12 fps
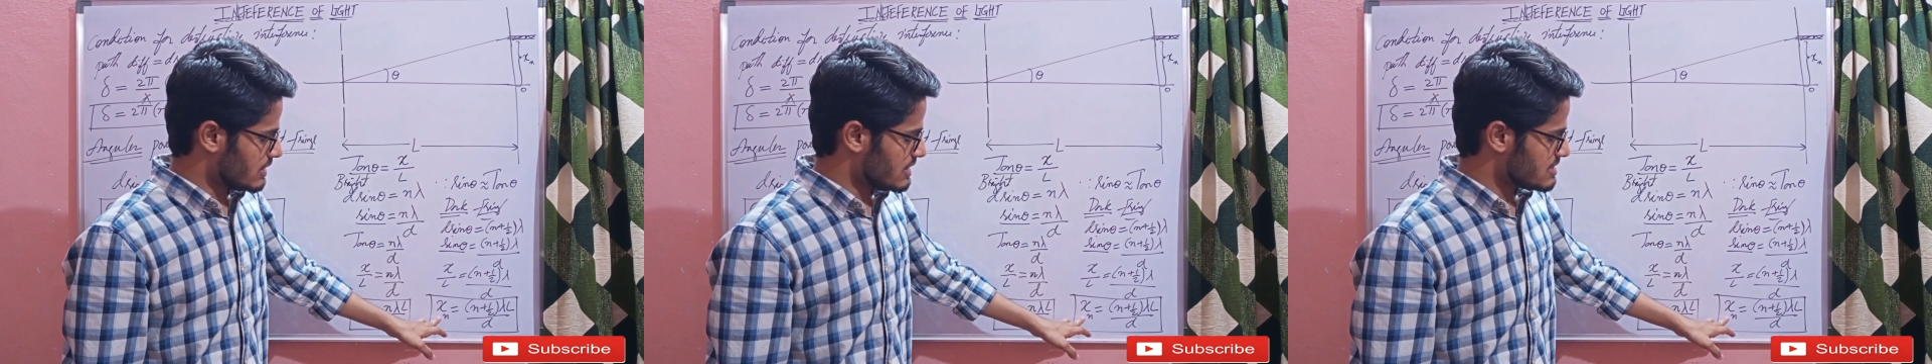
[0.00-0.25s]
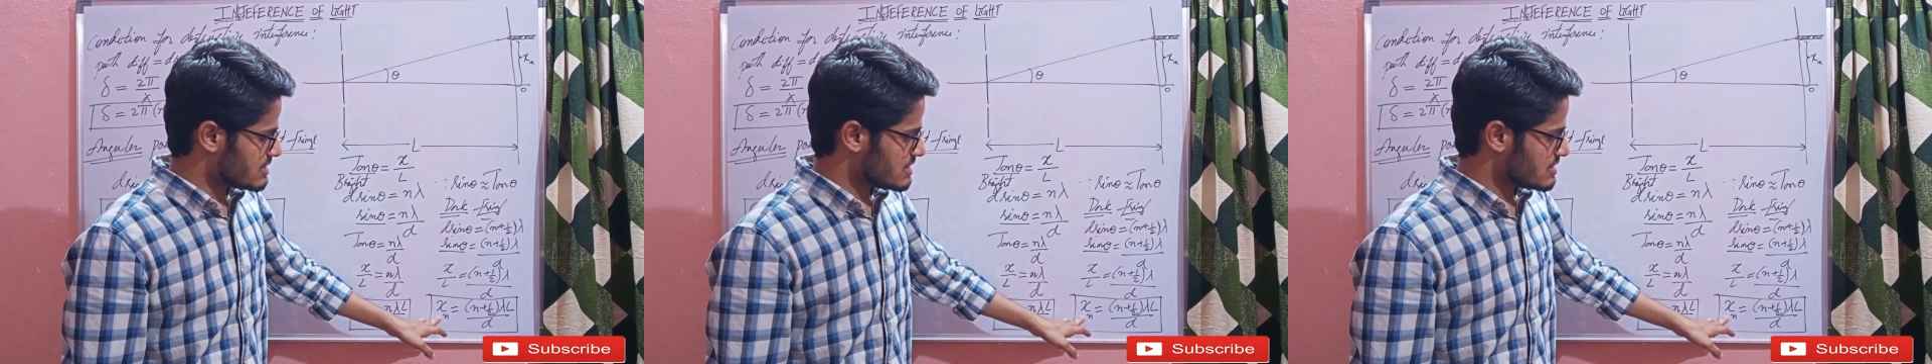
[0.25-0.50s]

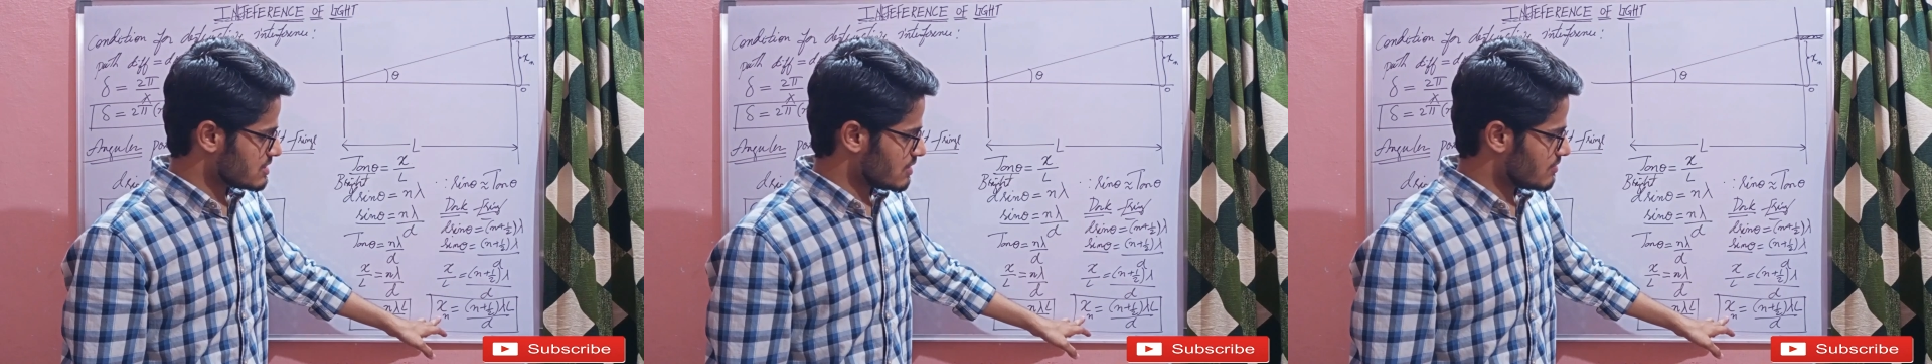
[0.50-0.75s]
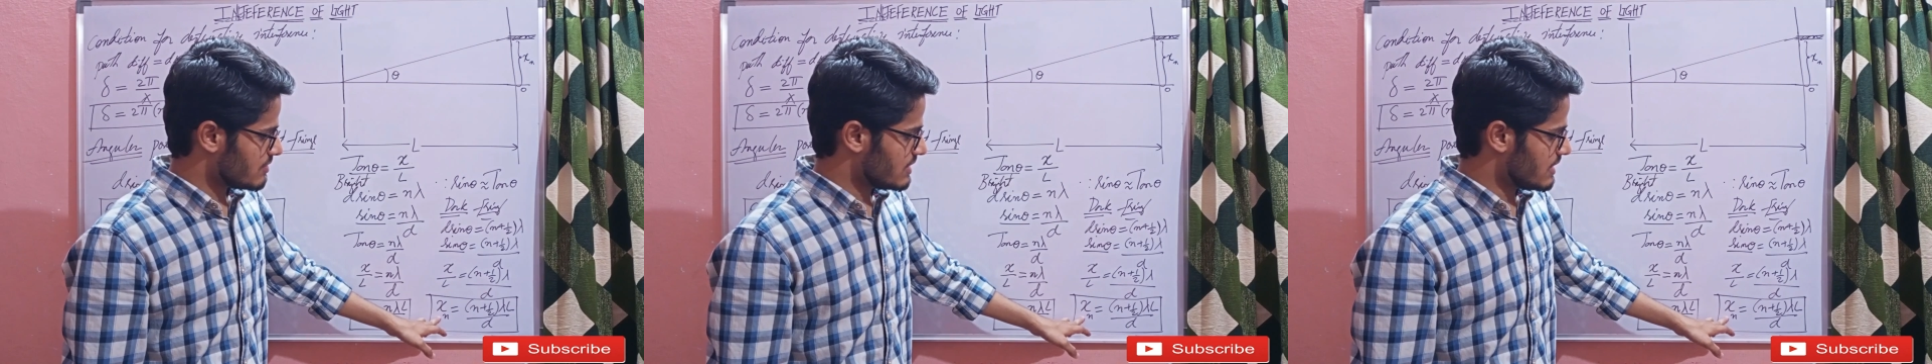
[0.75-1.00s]
distance
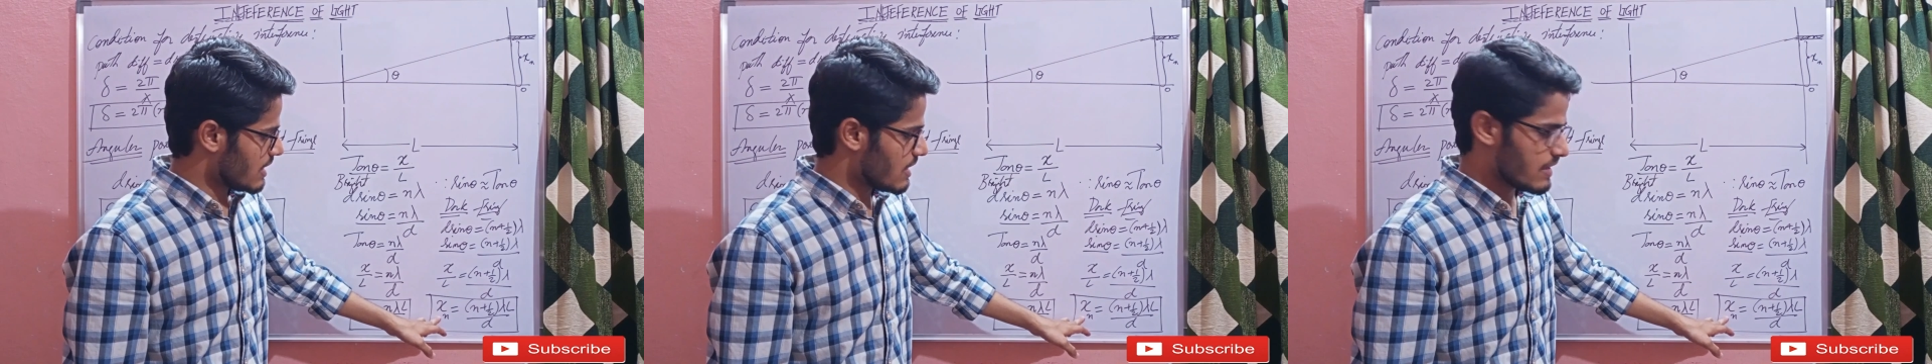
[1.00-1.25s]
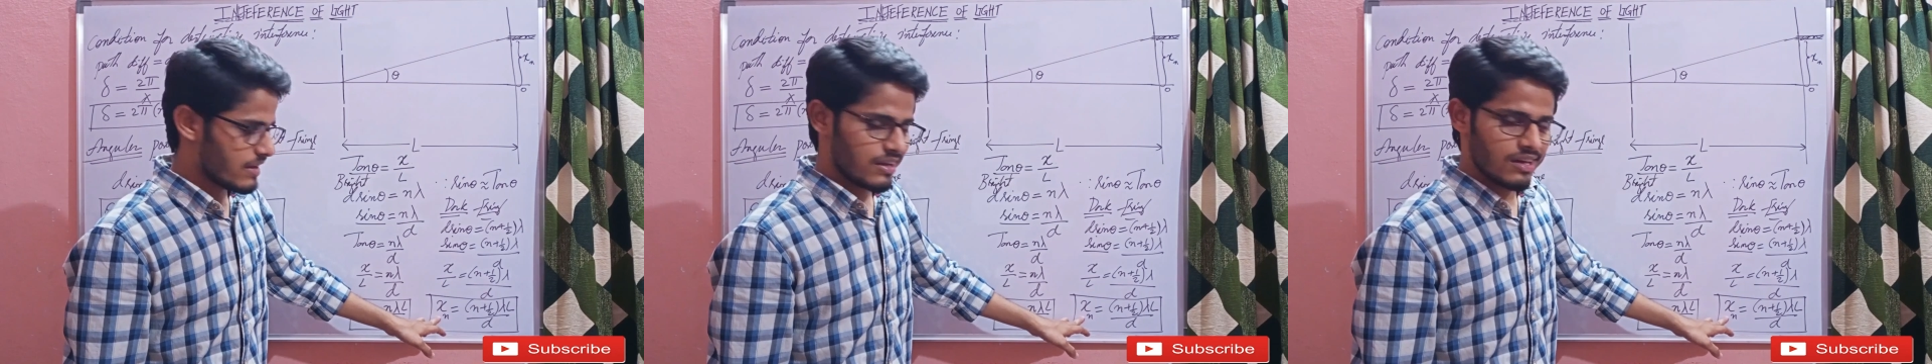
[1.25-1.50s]
of
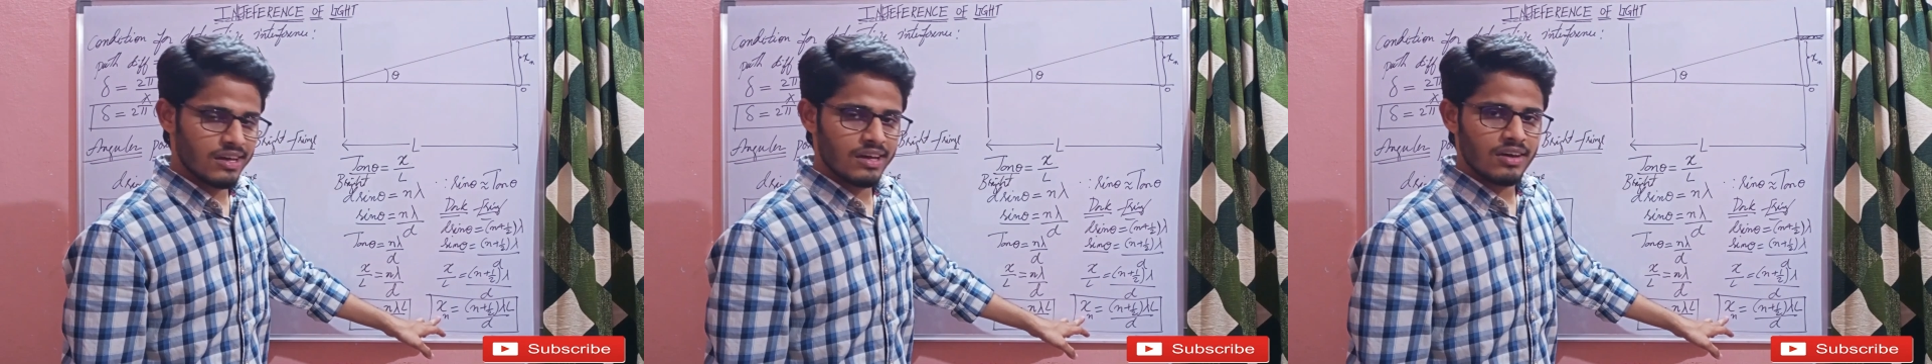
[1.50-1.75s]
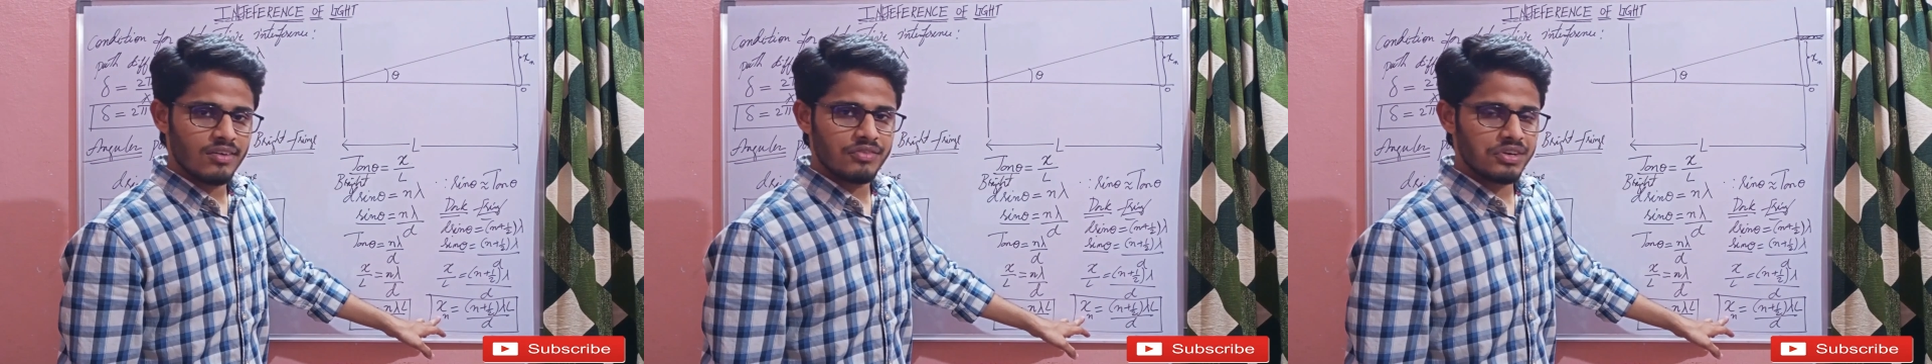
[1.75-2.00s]
dark
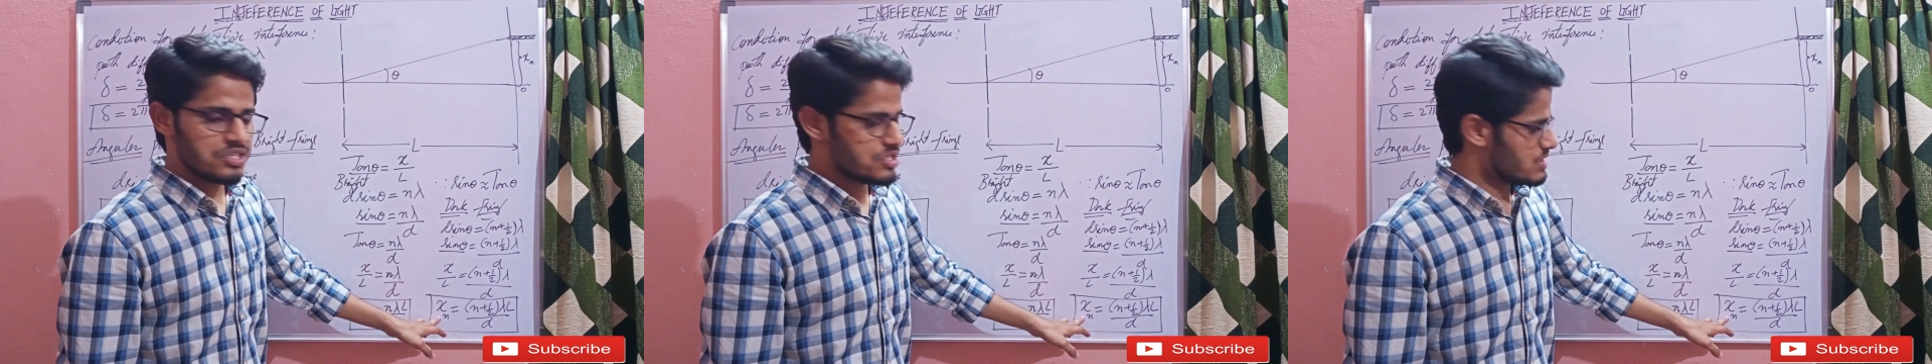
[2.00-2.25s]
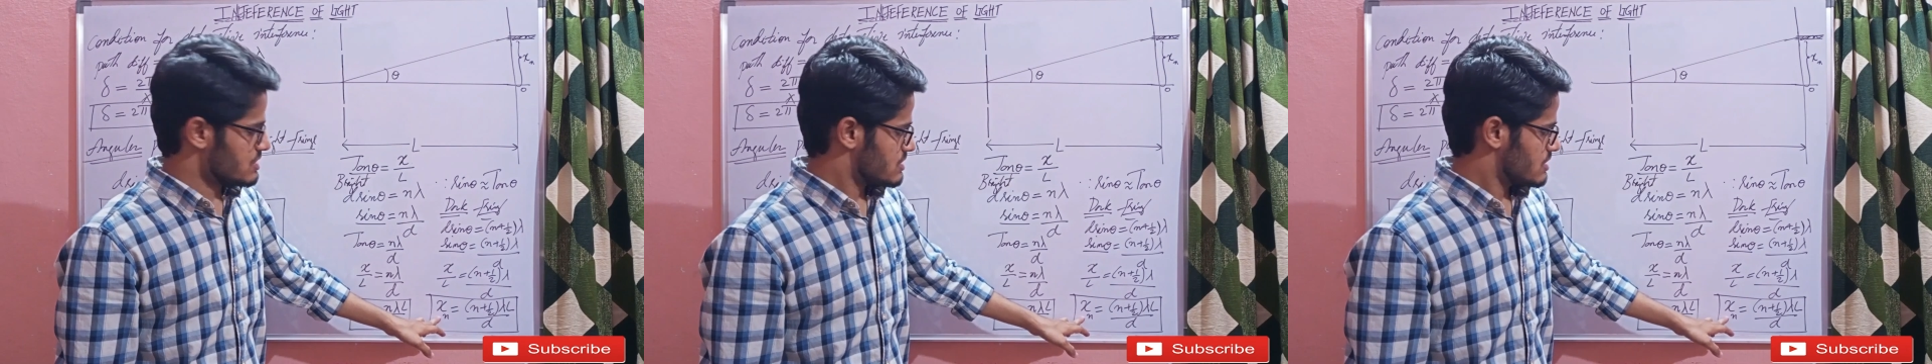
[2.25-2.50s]

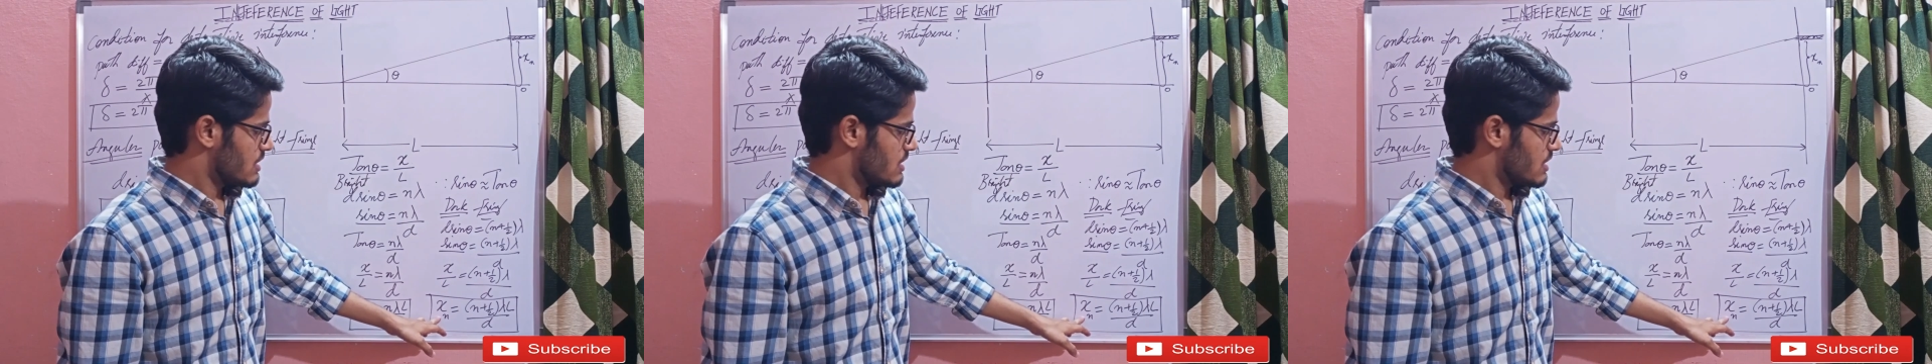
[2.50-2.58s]
fringes.